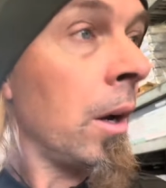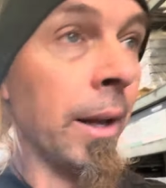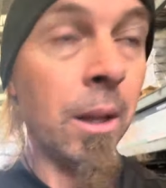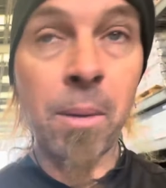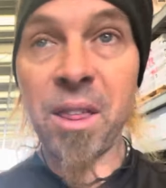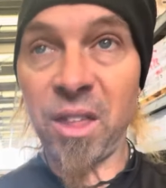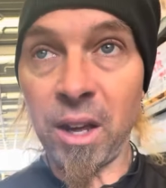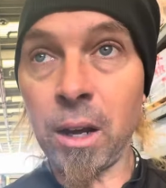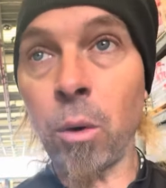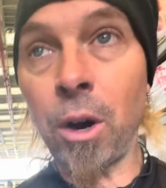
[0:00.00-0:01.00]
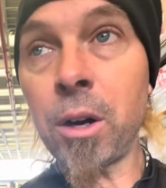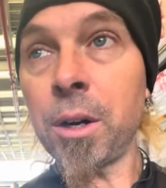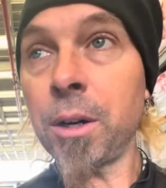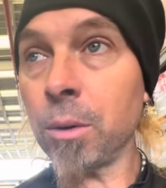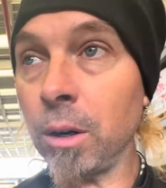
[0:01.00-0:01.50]
I did my thing at work,
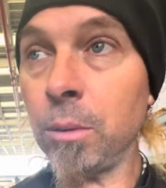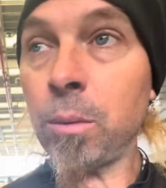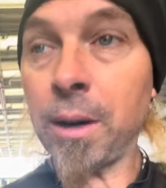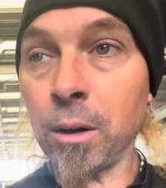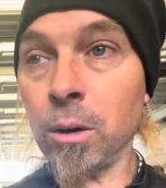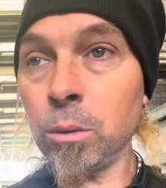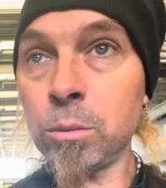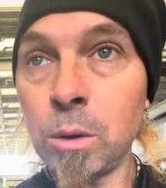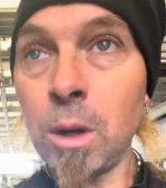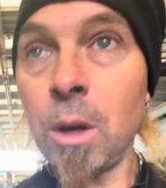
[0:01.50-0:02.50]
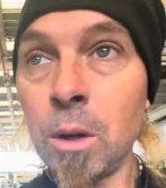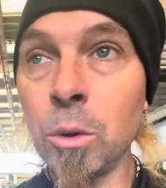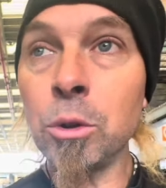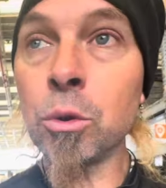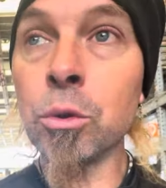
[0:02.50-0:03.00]
you know, had to go do
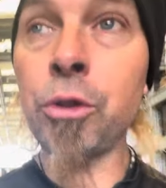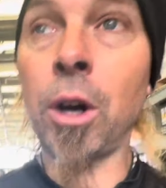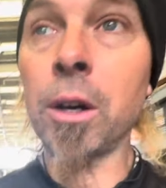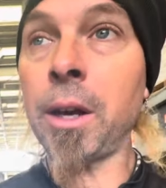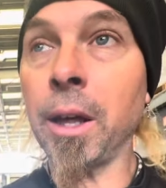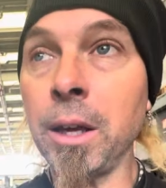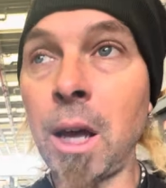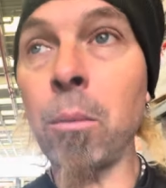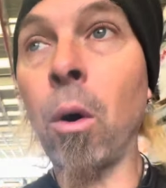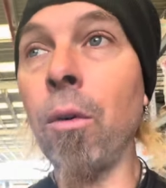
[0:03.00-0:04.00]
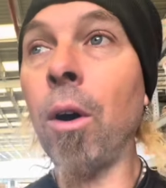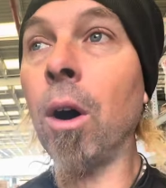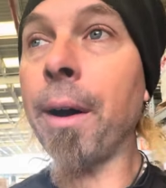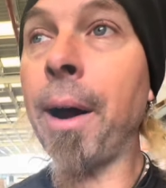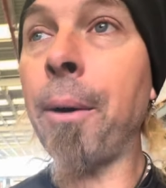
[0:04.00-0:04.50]
the school truck. Kelly came over,
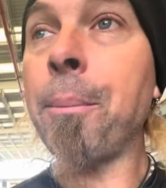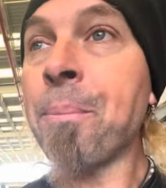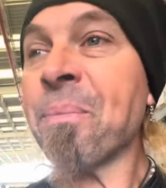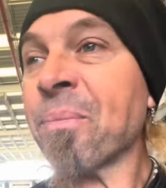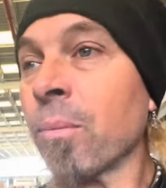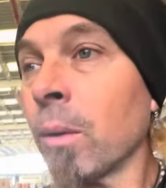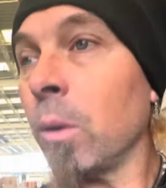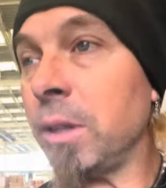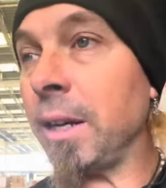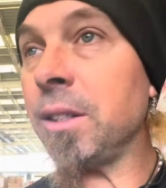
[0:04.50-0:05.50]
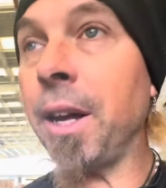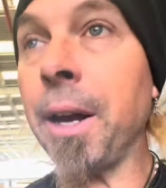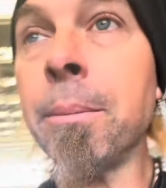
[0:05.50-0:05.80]
hung out. It was a nice day.